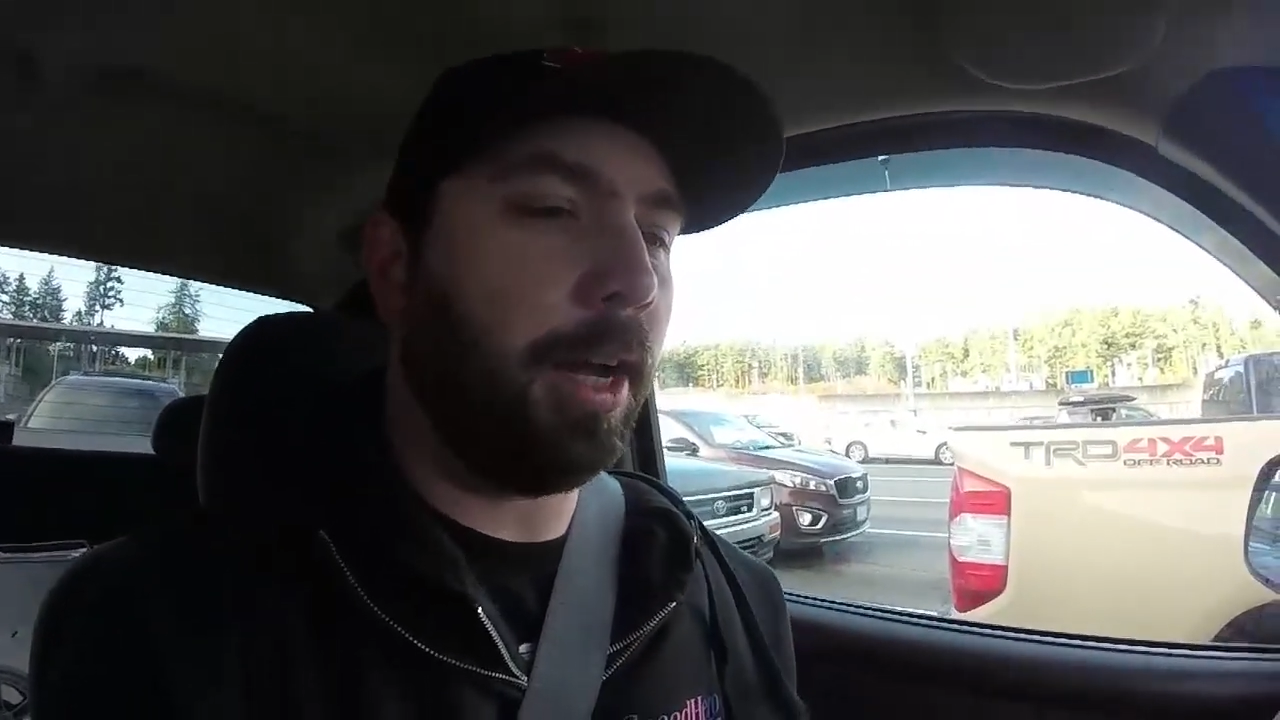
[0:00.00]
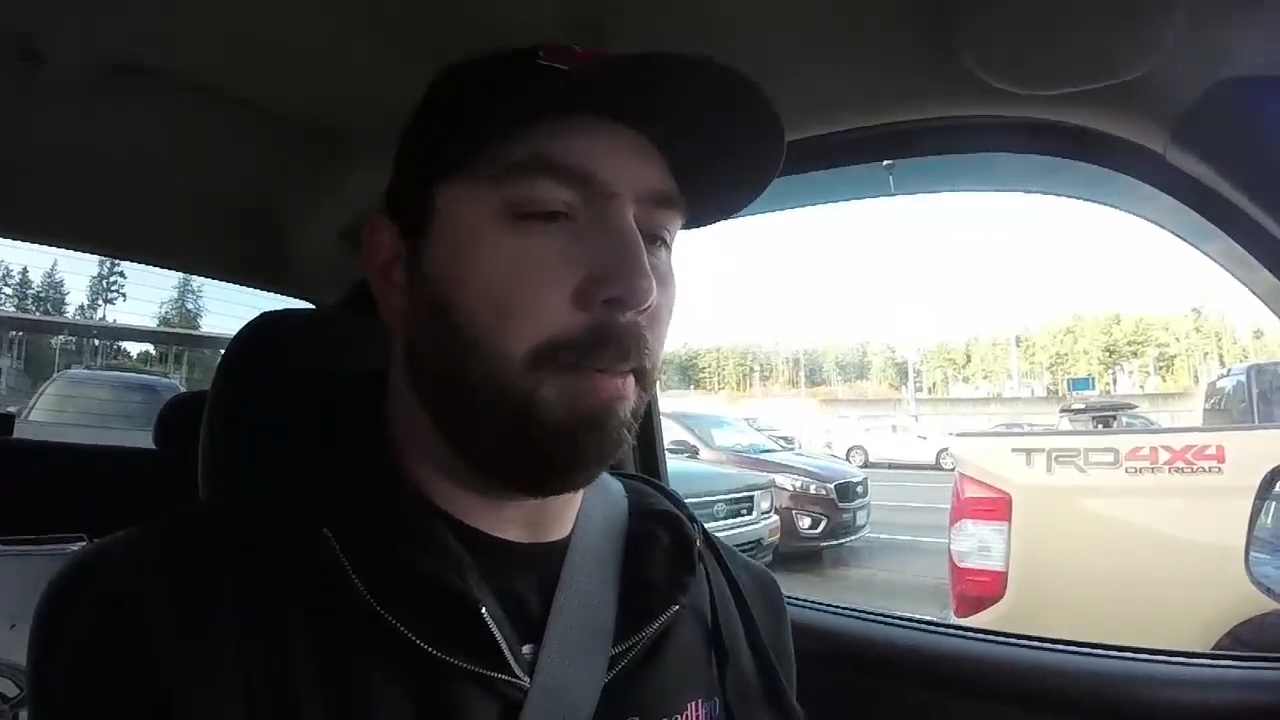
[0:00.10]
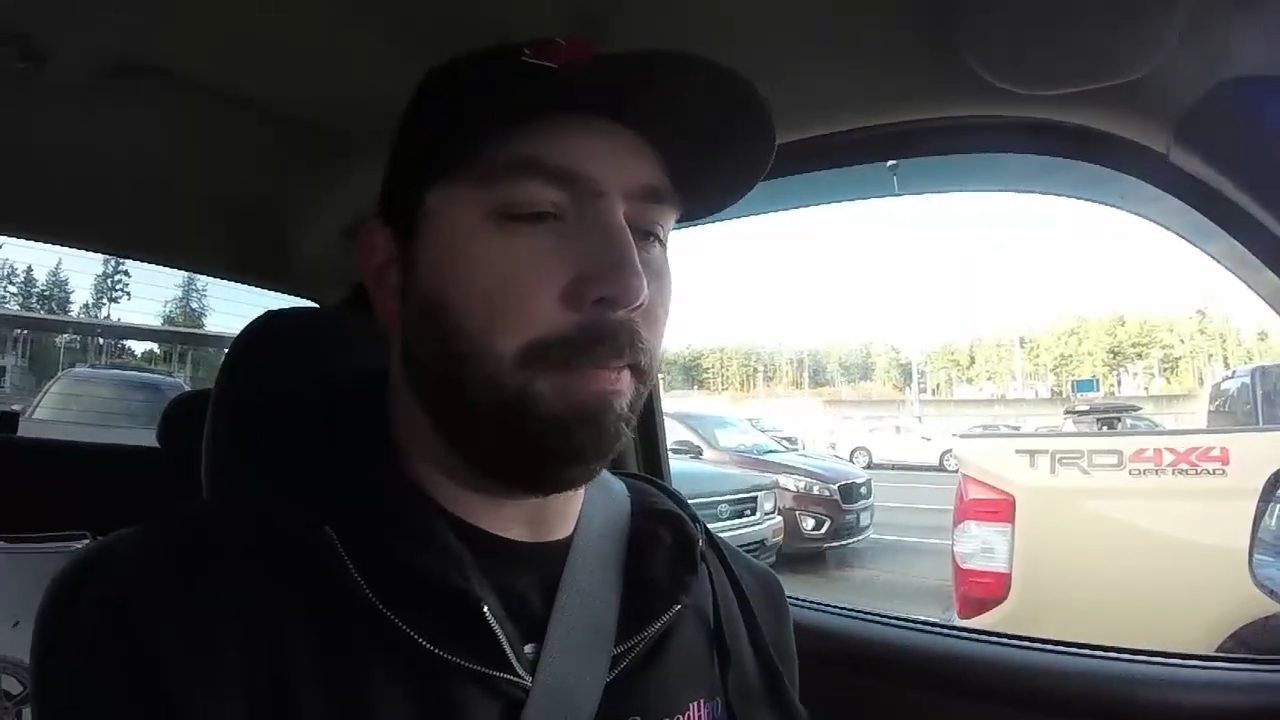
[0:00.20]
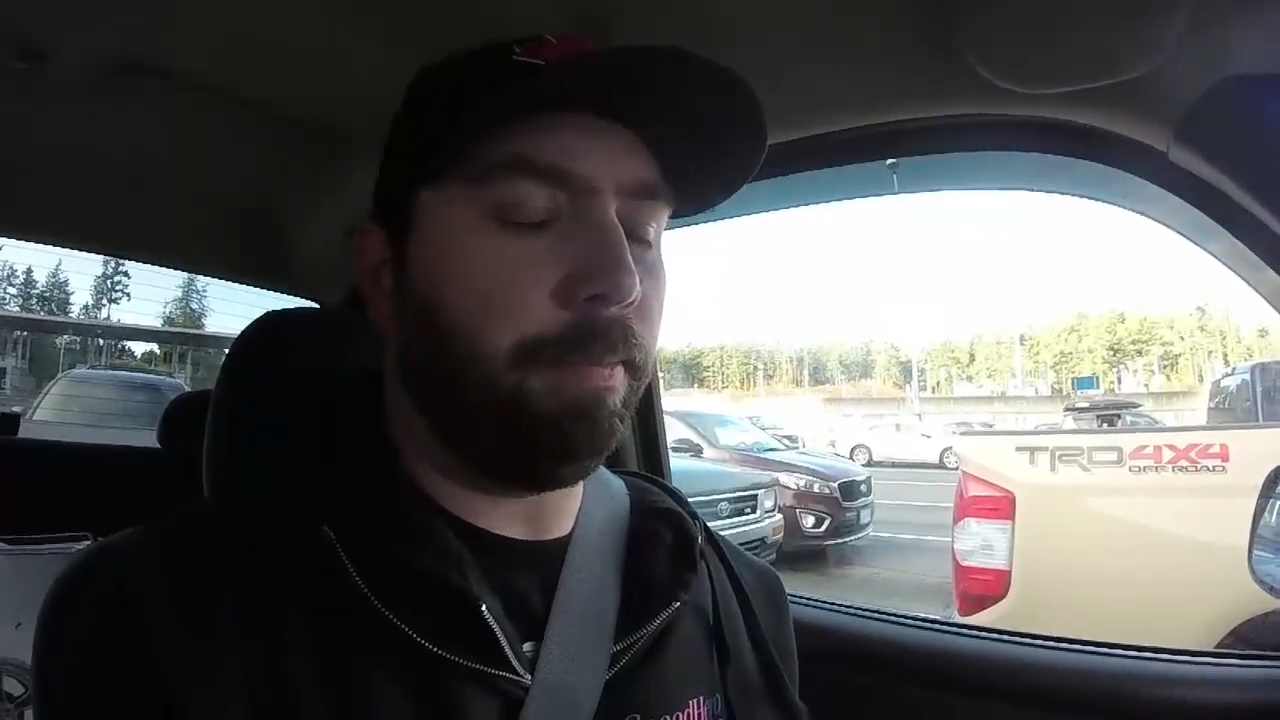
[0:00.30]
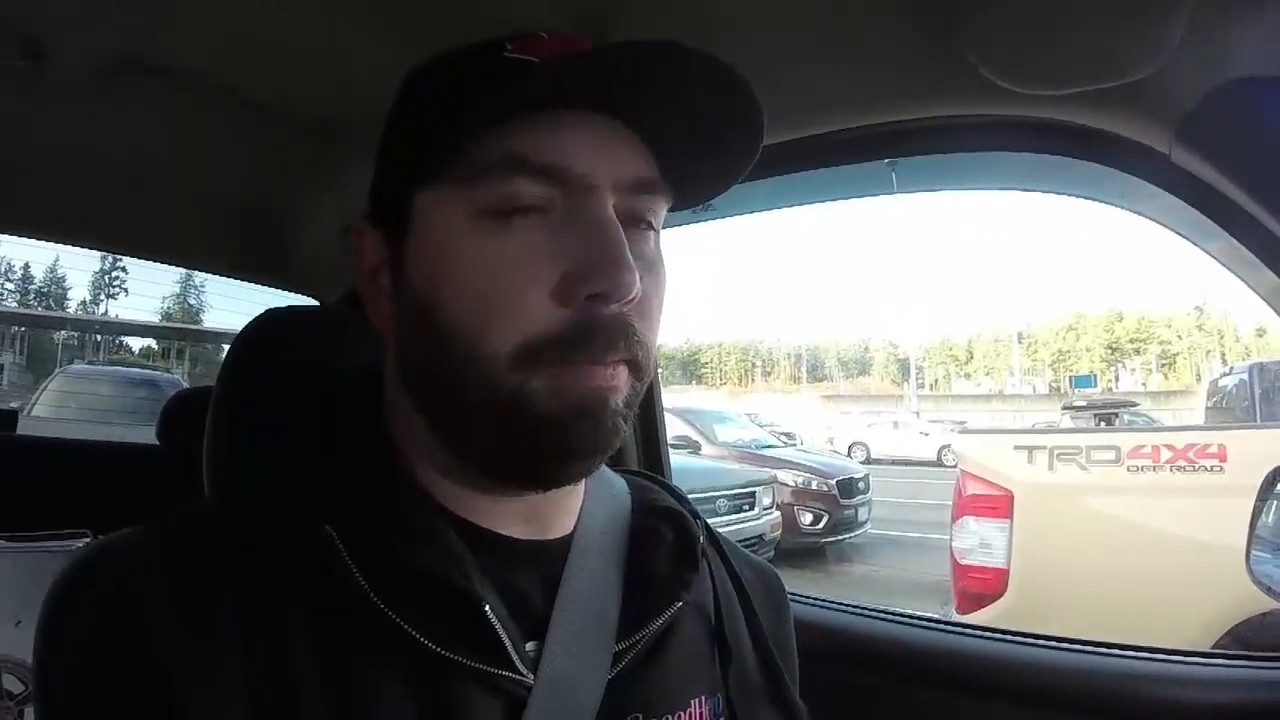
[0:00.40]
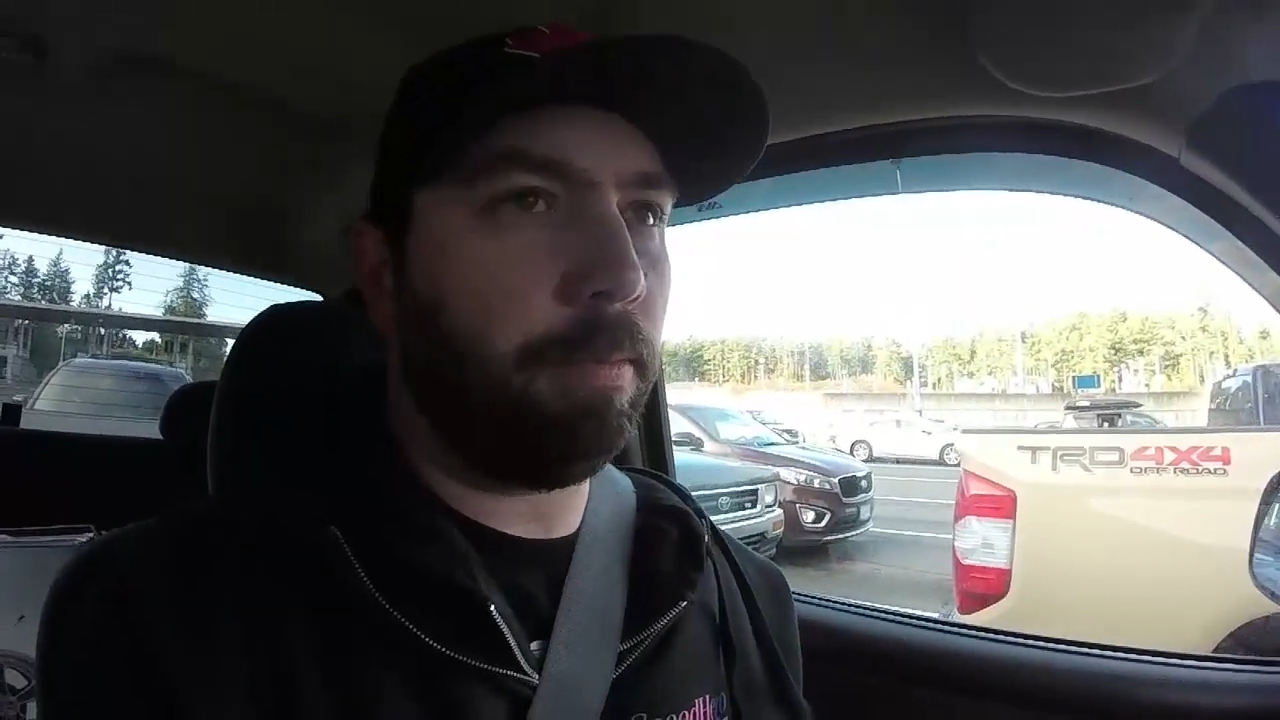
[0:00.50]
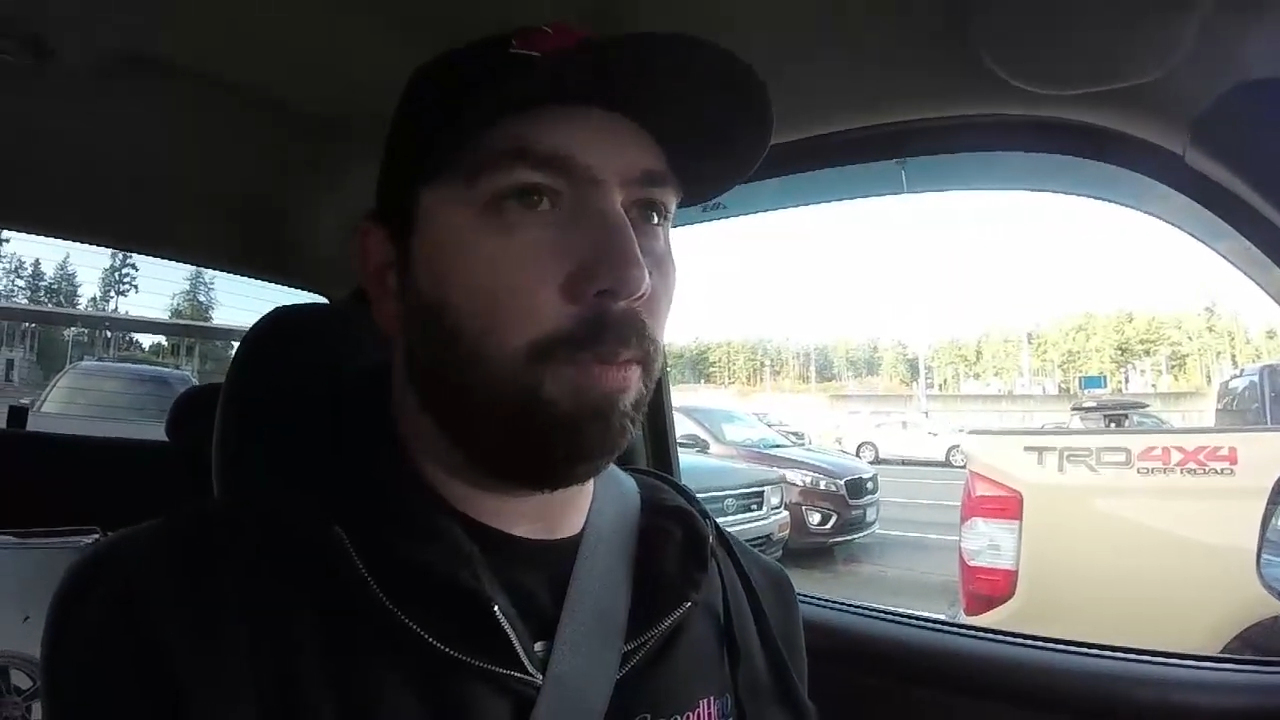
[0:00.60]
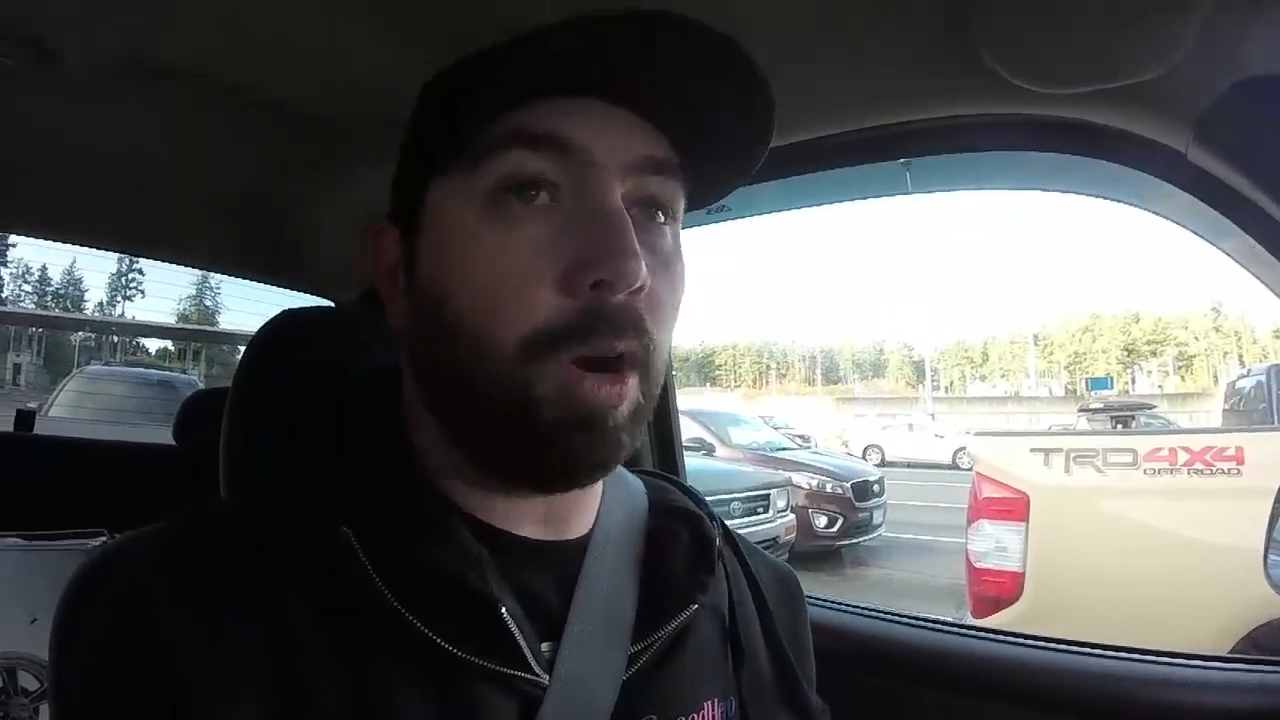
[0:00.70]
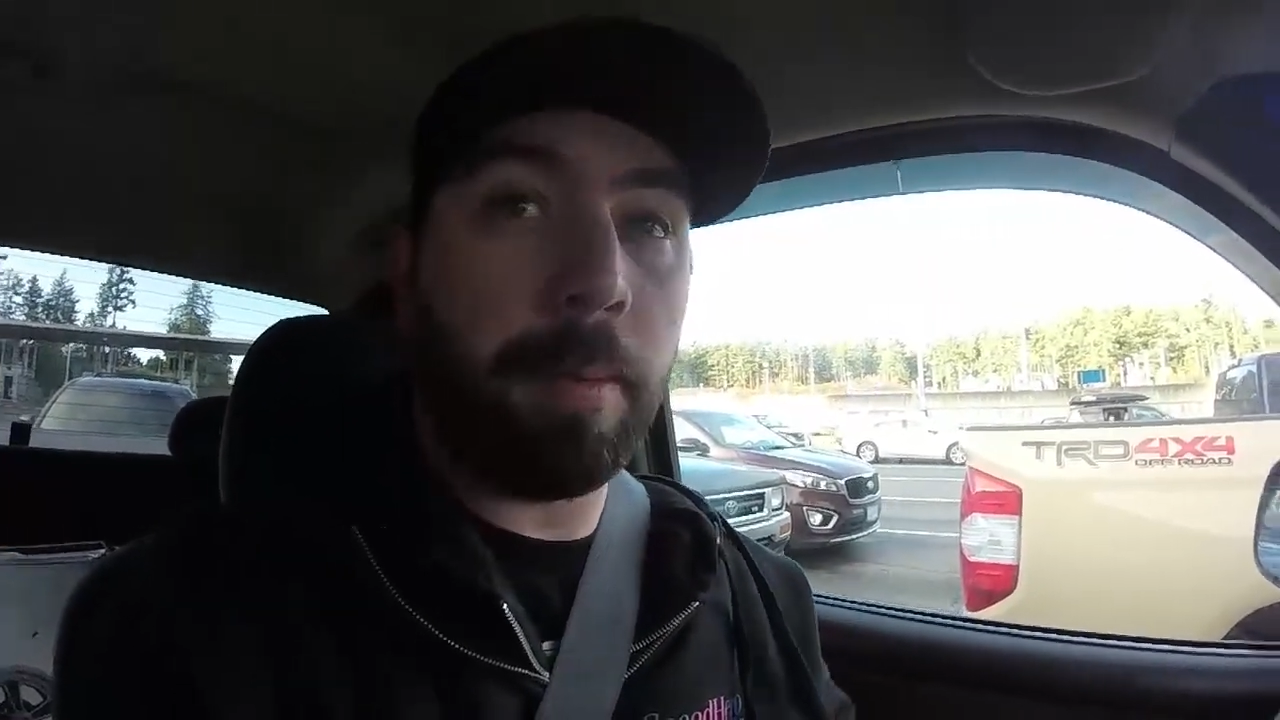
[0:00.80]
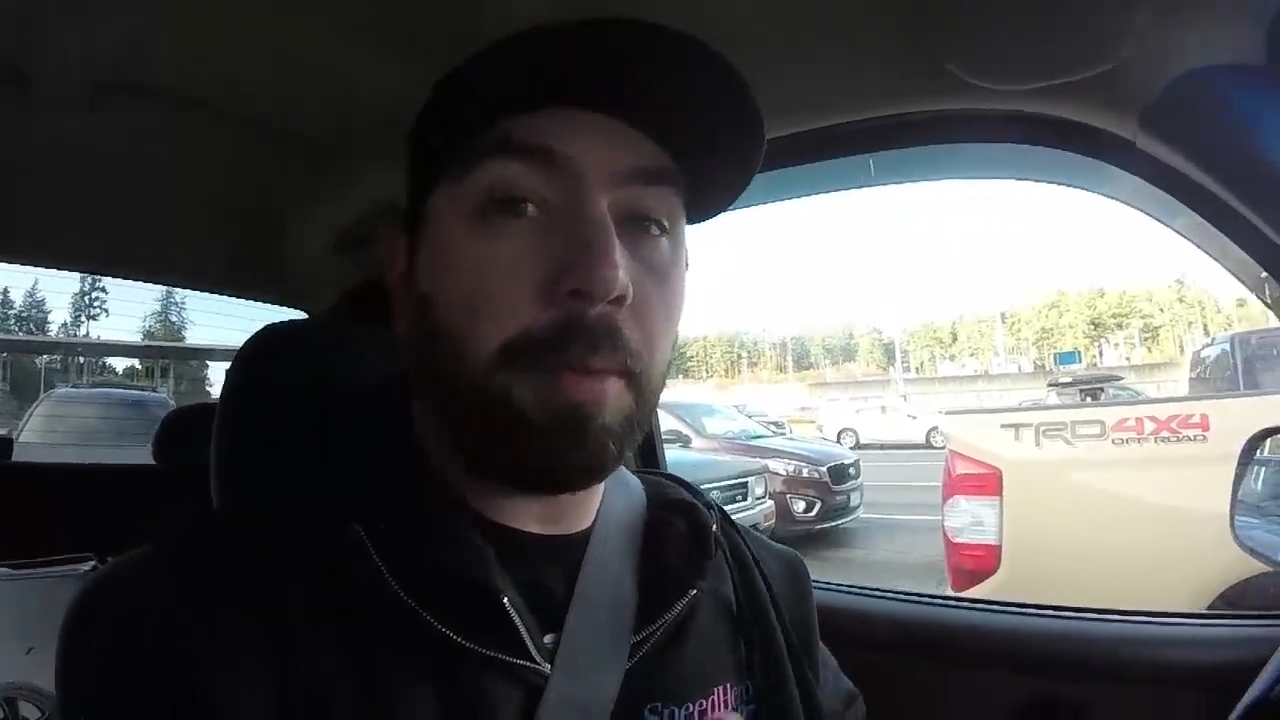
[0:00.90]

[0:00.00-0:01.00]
Um, what I